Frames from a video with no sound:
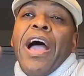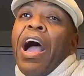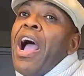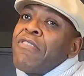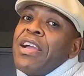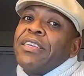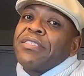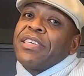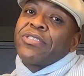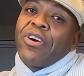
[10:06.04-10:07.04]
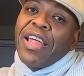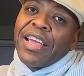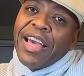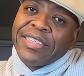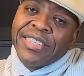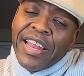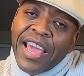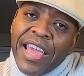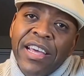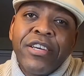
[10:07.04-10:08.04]
All right, that's all I got
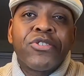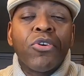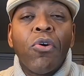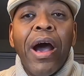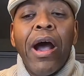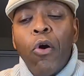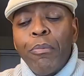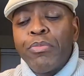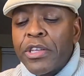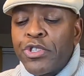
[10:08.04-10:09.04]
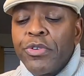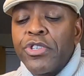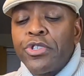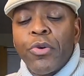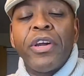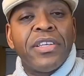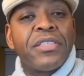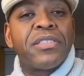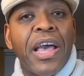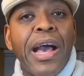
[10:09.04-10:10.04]
today. So I hope that you enjoy
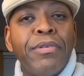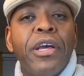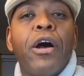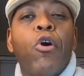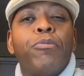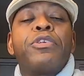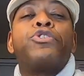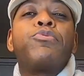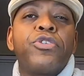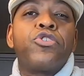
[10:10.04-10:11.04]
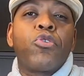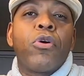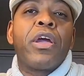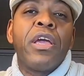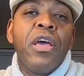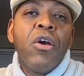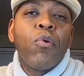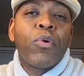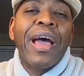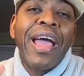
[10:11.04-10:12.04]
this tablet. I hope that you enjoy
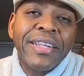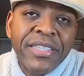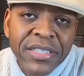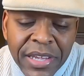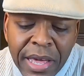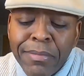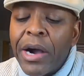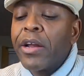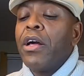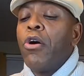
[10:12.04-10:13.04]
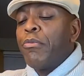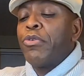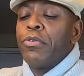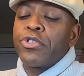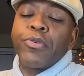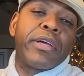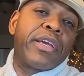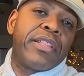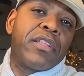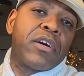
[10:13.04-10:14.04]
what I had to say about it. I hope you enjoy
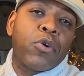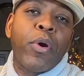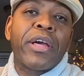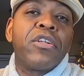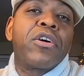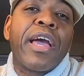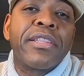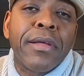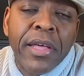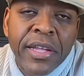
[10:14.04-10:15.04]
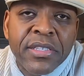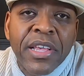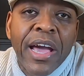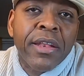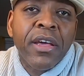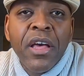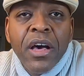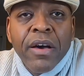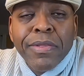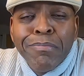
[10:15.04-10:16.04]
getting a quick look at the inside
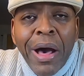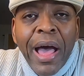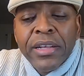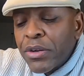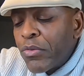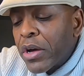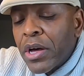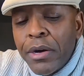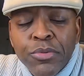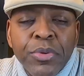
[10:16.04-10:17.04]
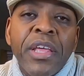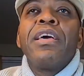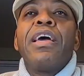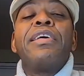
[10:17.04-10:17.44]
of the box and what comes with it.